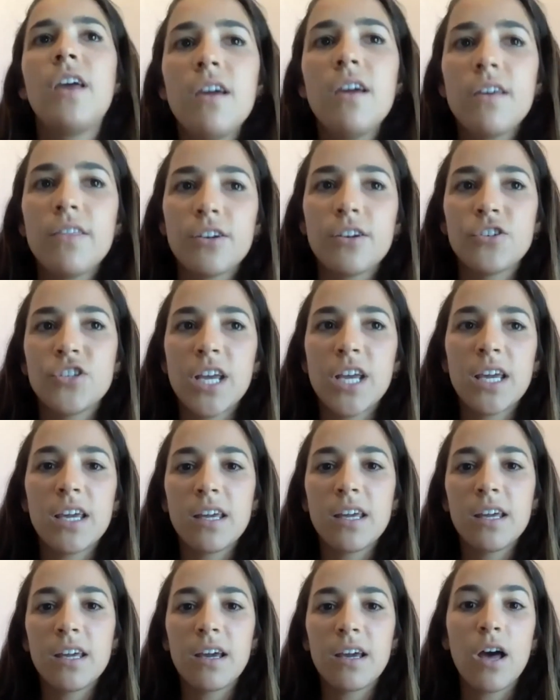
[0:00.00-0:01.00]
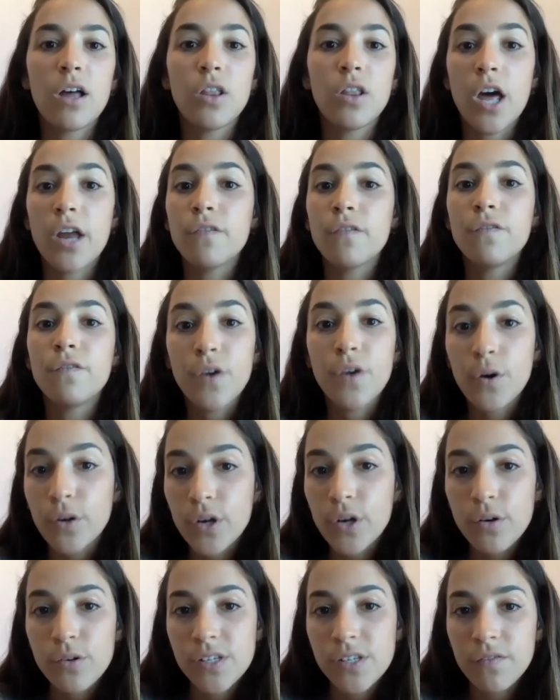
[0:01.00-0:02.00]
they're taking a lot of
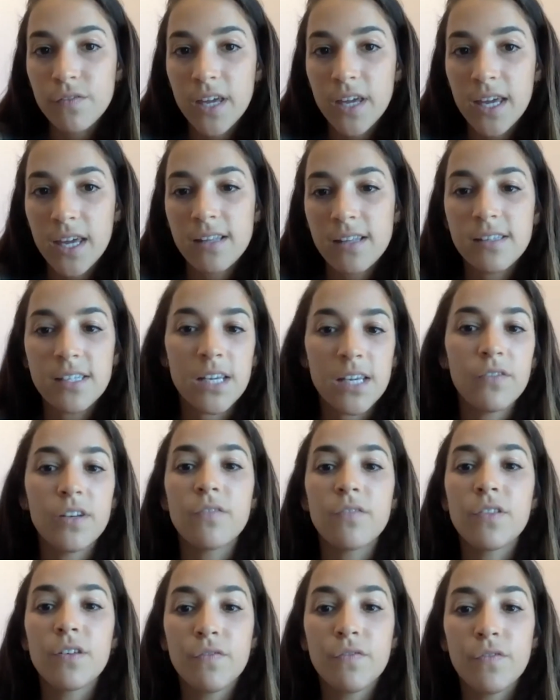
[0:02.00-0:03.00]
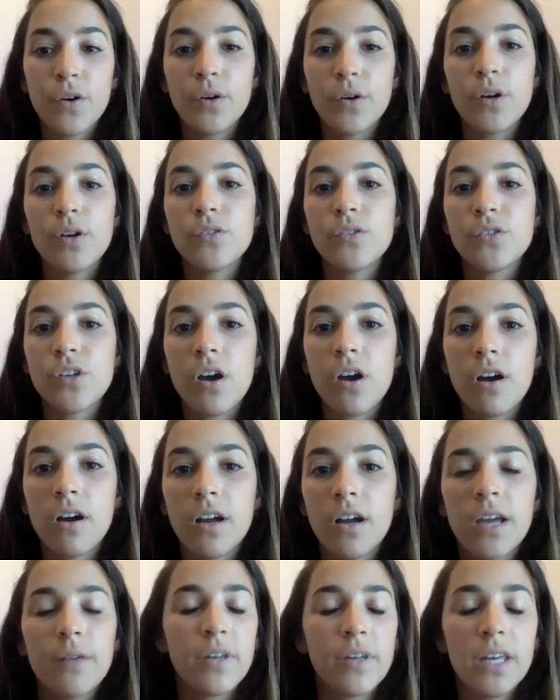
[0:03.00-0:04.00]
photos of kids, even if the photos are,
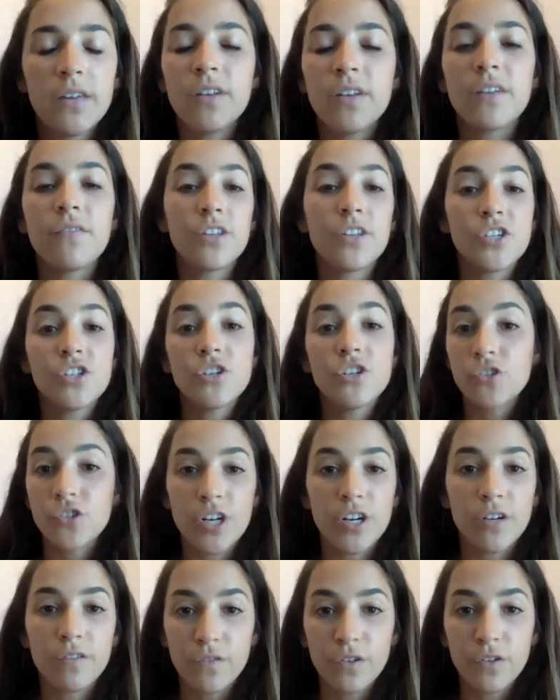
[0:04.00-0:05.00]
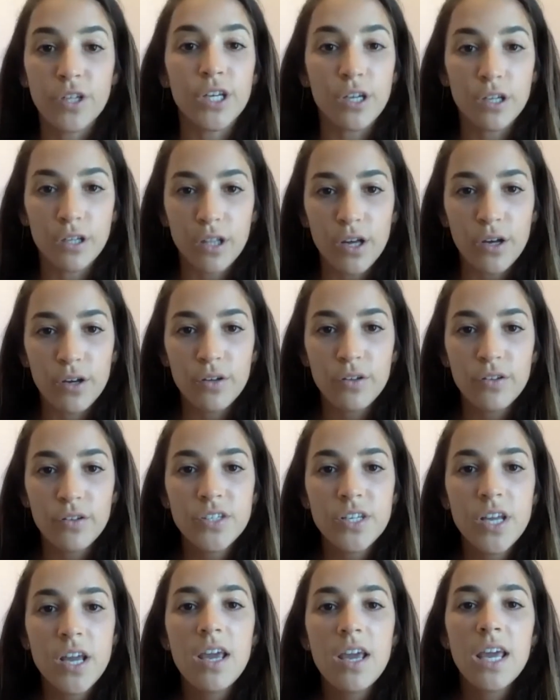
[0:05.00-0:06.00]
and even if the children are fully
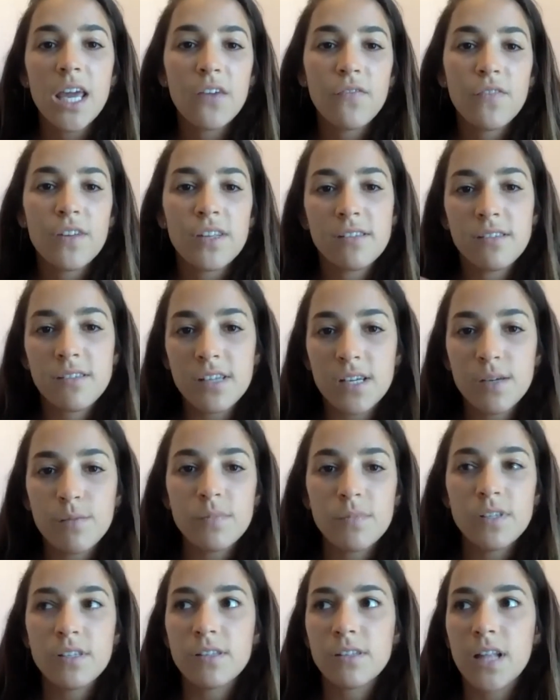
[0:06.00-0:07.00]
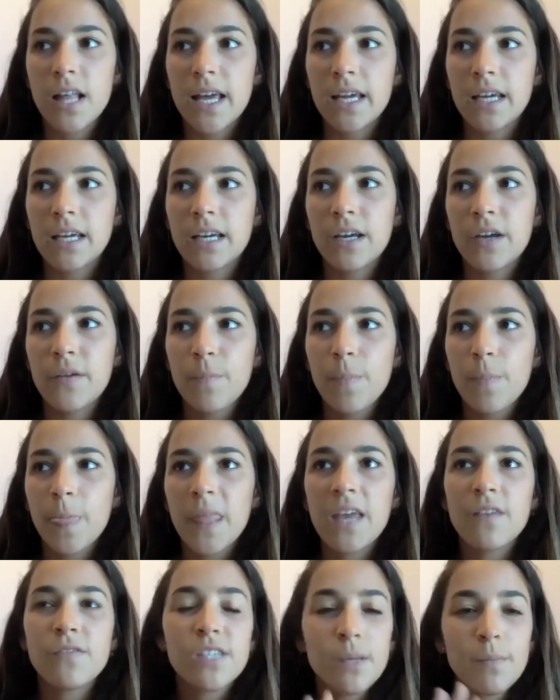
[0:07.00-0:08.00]
clothed, if it seems like,
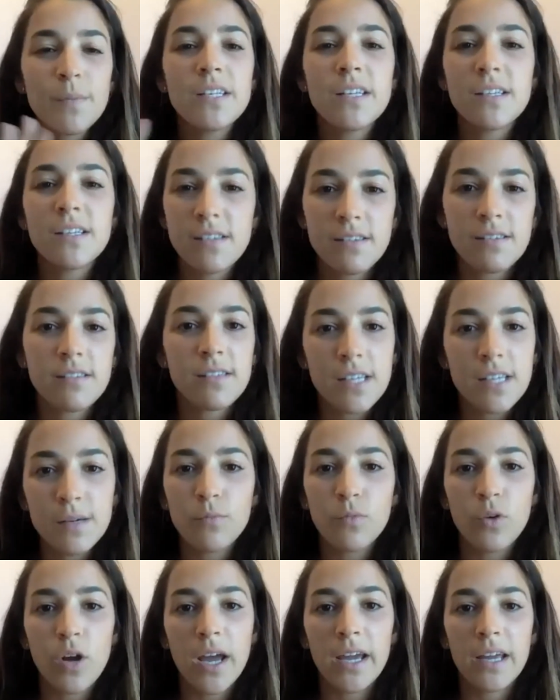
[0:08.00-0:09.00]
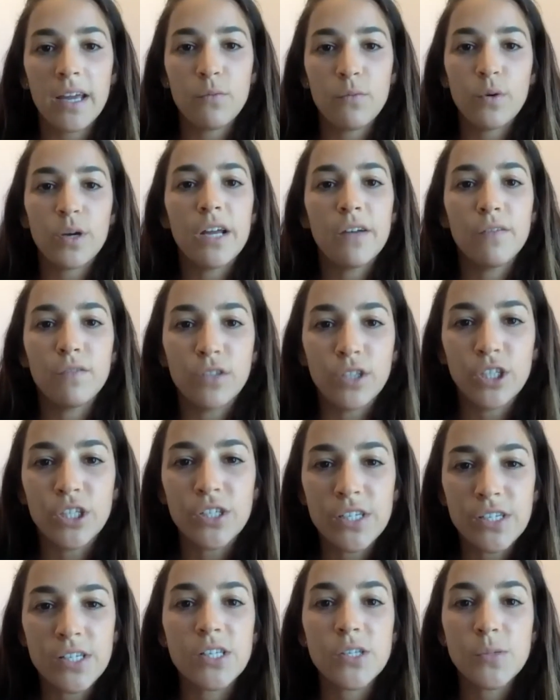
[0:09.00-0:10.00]
if something doesn't seem right, what I've
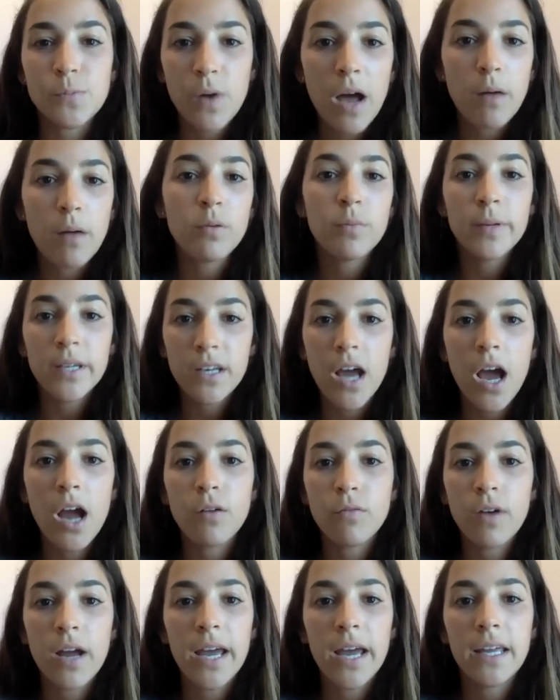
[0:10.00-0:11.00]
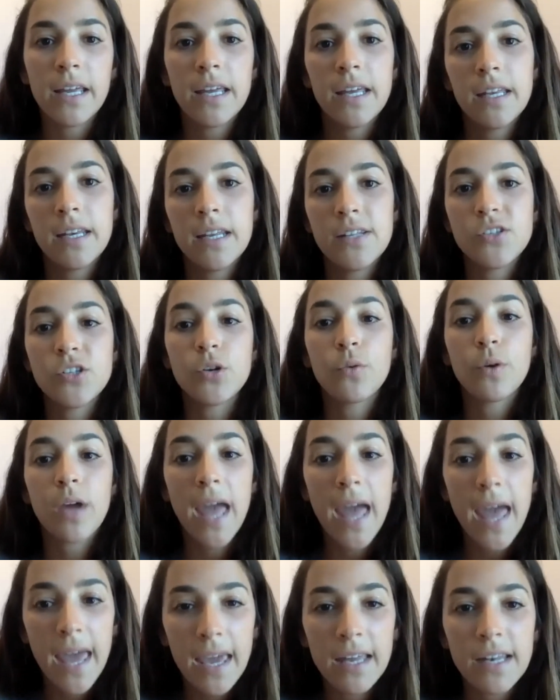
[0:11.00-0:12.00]
learned is it's probably not right, and it's
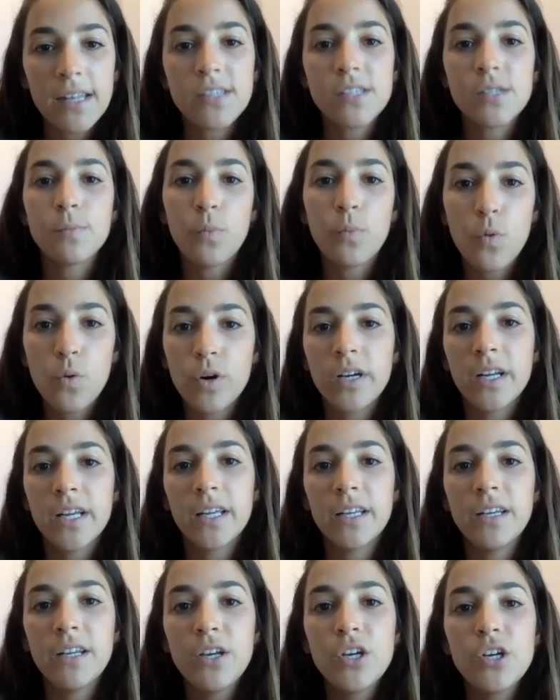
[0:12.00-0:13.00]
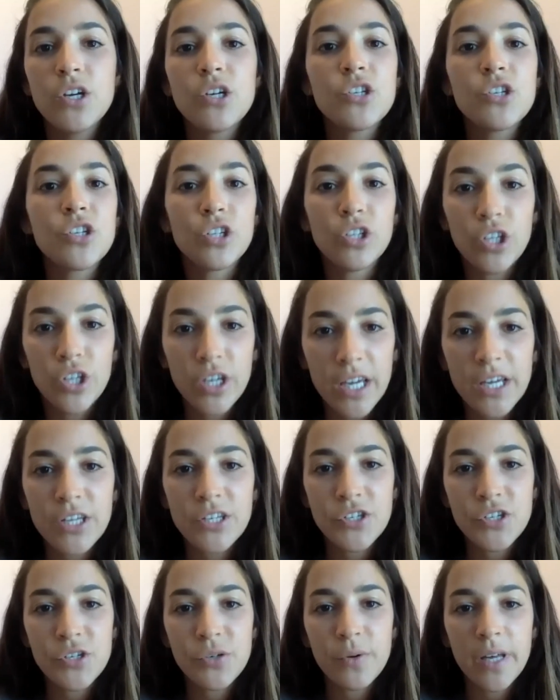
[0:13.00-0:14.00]
okay, and it's important to look
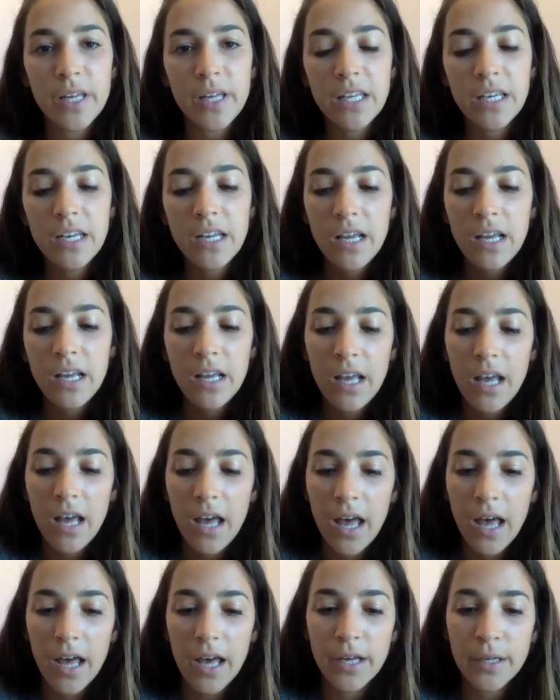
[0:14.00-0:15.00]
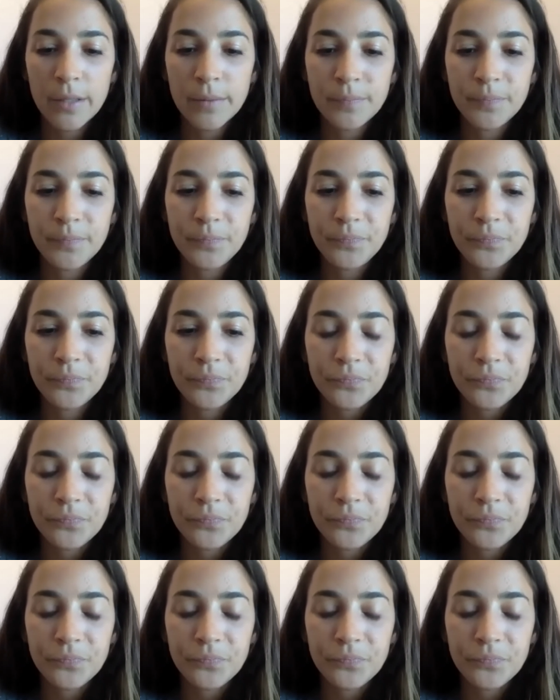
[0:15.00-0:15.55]
into it. Um,